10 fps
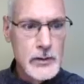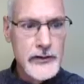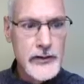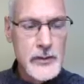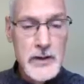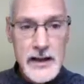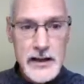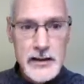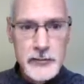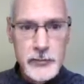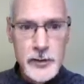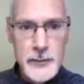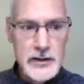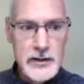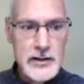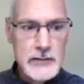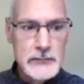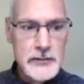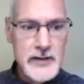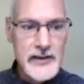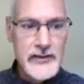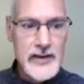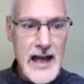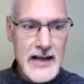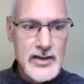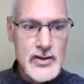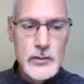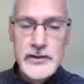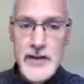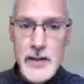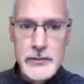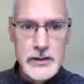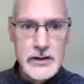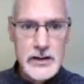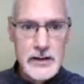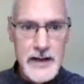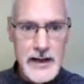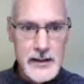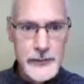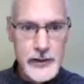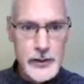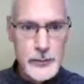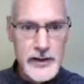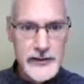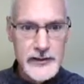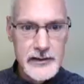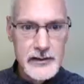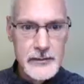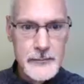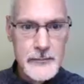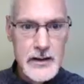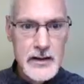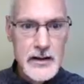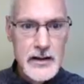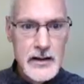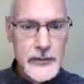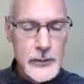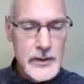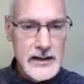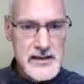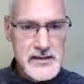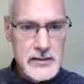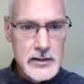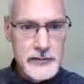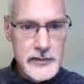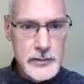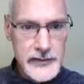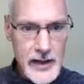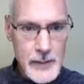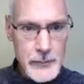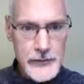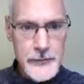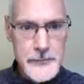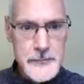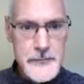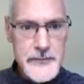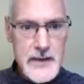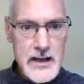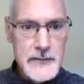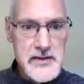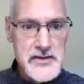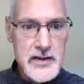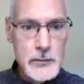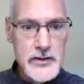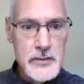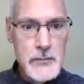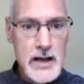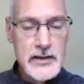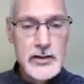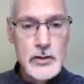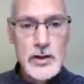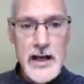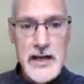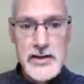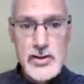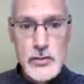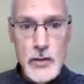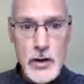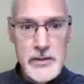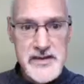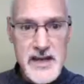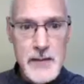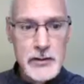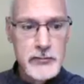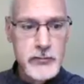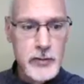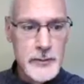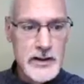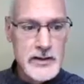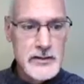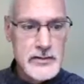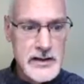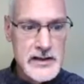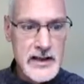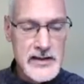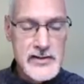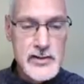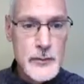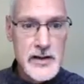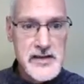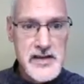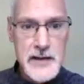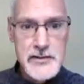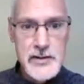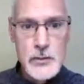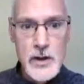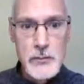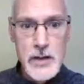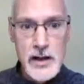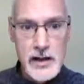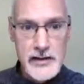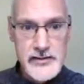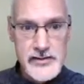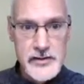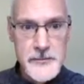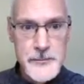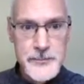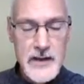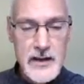whereas the molecular formula reflects the actual number of atoms that are present. So again, let's look at a few examples. If I start with the molecule H2O, its chemical formula indicates two parts hydrogen, one part oxygen.